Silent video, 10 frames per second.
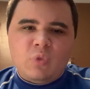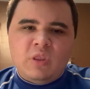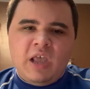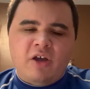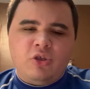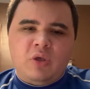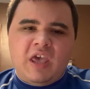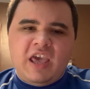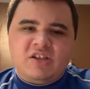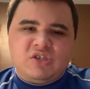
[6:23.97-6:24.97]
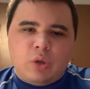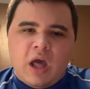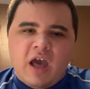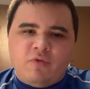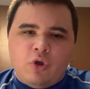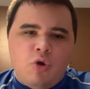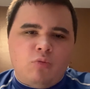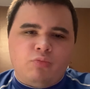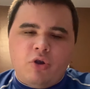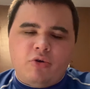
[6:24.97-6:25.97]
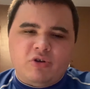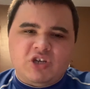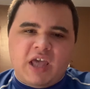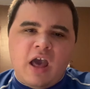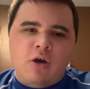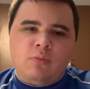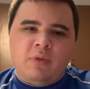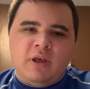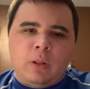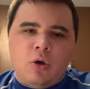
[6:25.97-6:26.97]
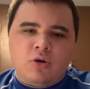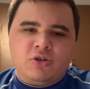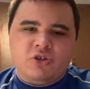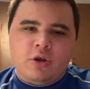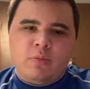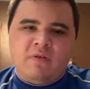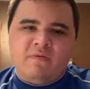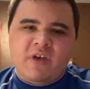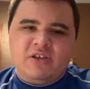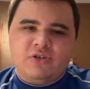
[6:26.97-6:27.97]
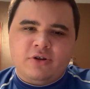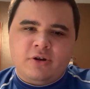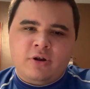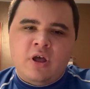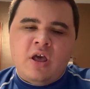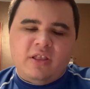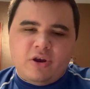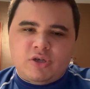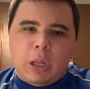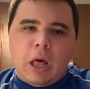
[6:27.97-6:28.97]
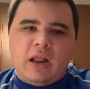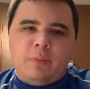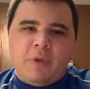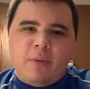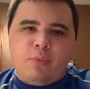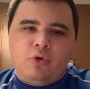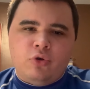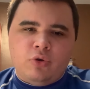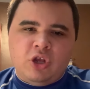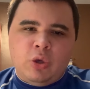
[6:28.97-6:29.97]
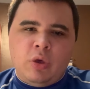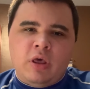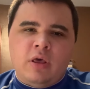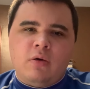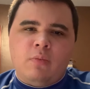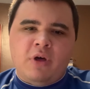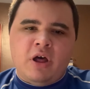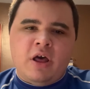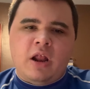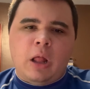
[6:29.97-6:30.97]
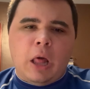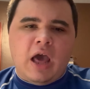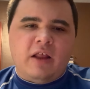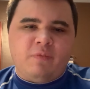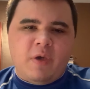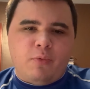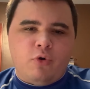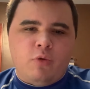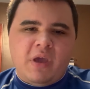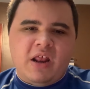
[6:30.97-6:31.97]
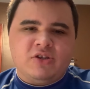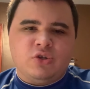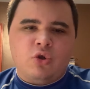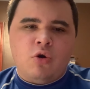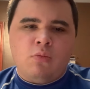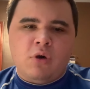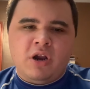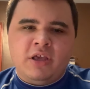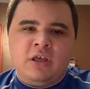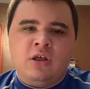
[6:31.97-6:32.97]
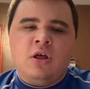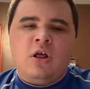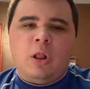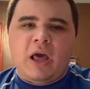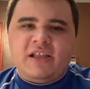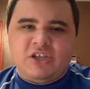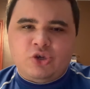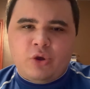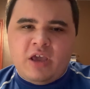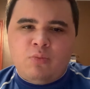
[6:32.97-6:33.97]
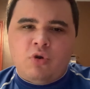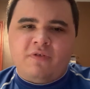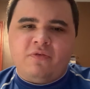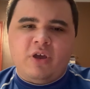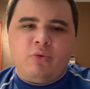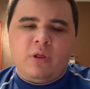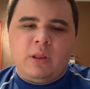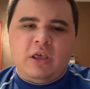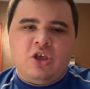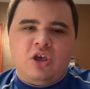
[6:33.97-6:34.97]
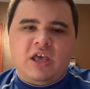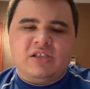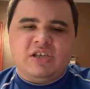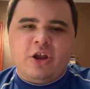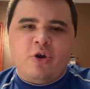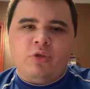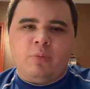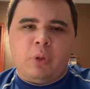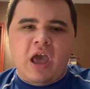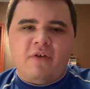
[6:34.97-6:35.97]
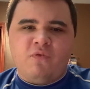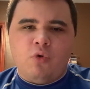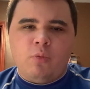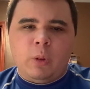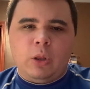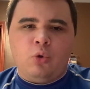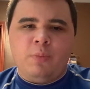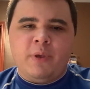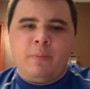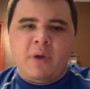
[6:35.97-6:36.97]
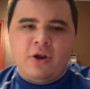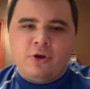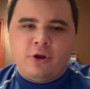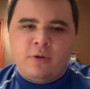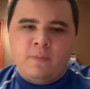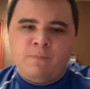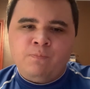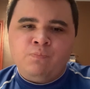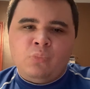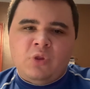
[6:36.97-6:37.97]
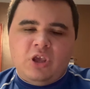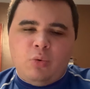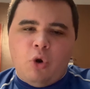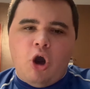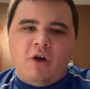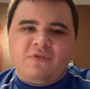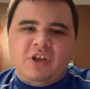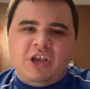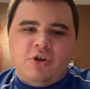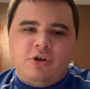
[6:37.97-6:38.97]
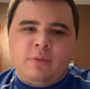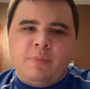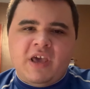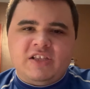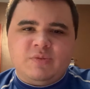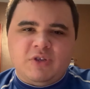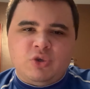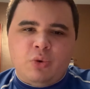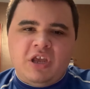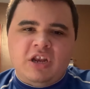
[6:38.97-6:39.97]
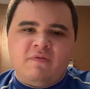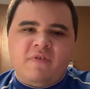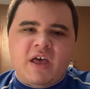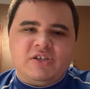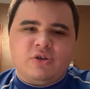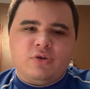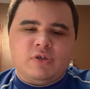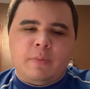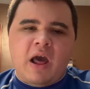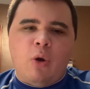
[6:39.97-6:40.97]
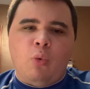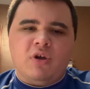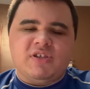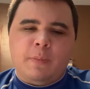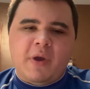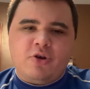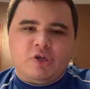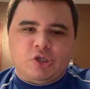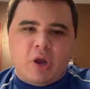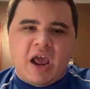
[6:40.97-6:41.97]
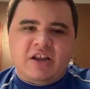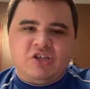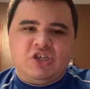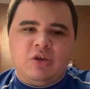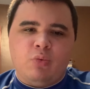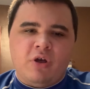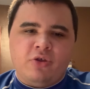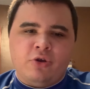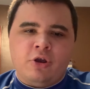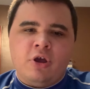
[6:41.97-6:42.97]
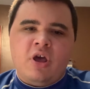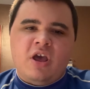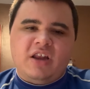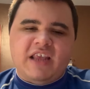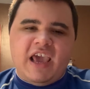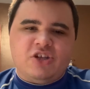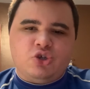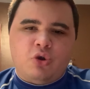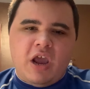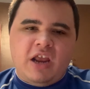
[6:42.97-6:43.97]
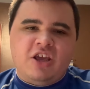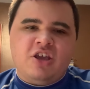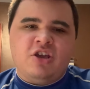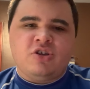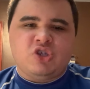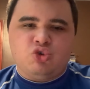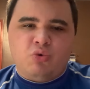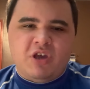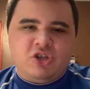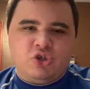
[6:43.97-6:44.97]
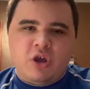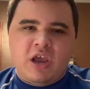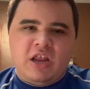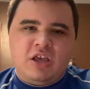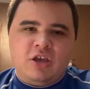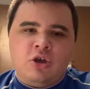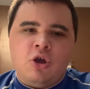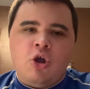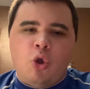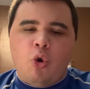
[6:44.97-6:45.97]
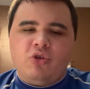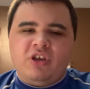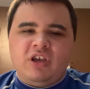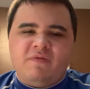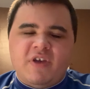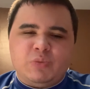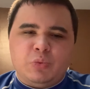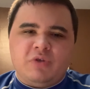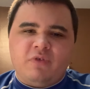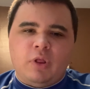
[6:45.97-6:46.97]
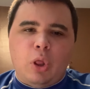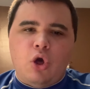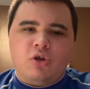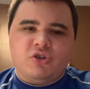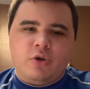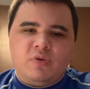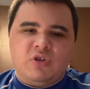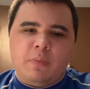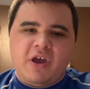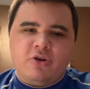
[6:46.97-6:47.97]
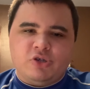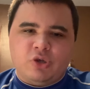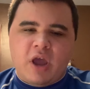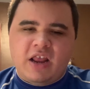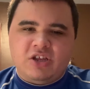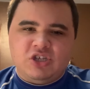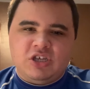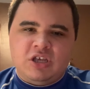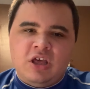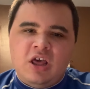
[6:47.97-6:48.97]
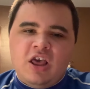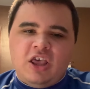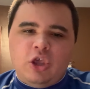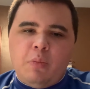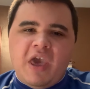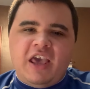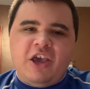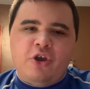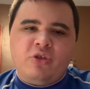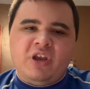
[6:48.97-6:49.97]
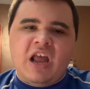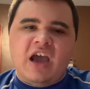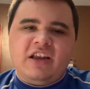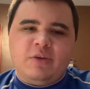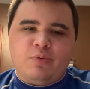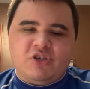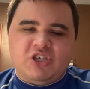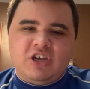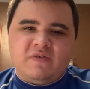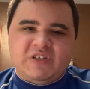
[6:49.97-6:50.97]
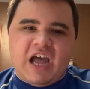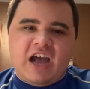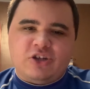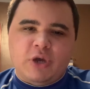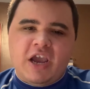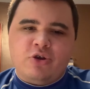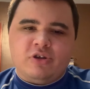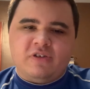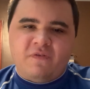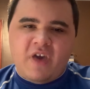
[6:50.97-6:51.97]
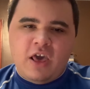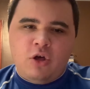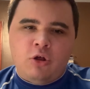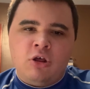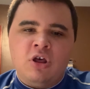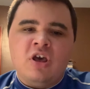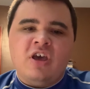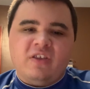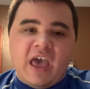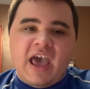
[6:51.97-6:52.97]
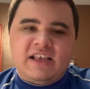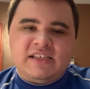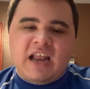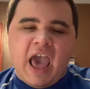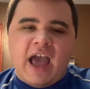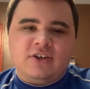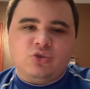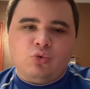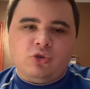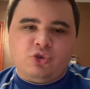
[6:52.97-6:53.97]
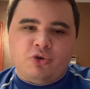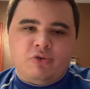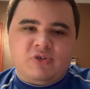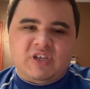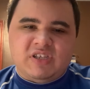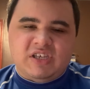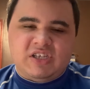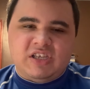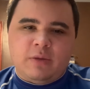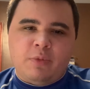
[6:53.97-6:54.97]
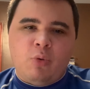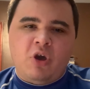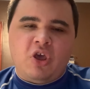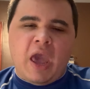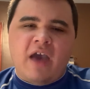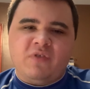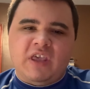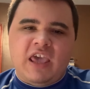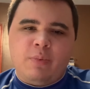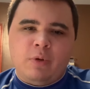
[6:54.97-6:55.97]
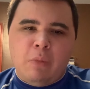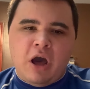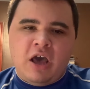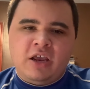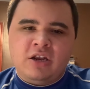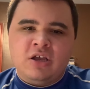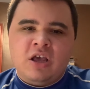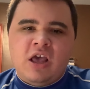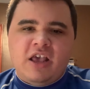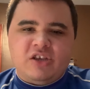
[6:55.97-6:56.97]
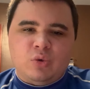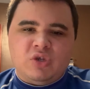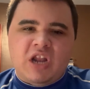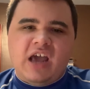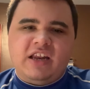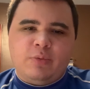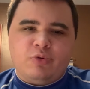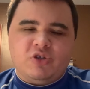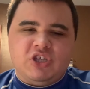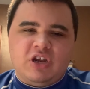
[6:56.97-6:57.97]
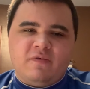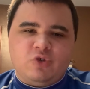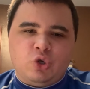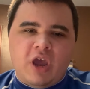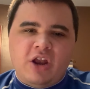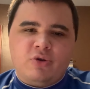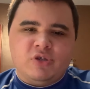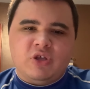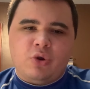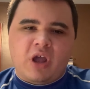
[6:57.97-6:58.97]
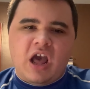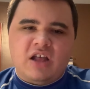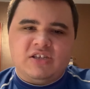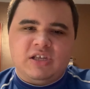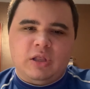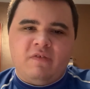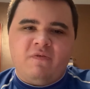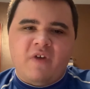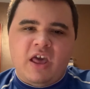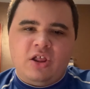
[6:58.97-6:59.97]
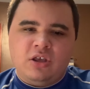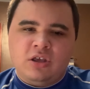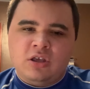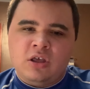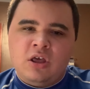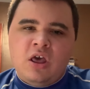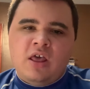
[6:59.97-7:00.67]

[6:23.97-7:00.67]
Now, you can still have your own brokerage account and be a long-term investor. There's a lot of people who do it, but a lot of people who manage their own money like to trade more frequently. You get to know the platform a little bit better. You will often hear debates between investors about what's a better strategy, whether day trading, swing trading, or holding investments for the long term is the better strategy. You may hear that 90% of stock traders fail. That is an actual true statistic, but what you have to keep in mind is there's 90% of traders that are constantly failing.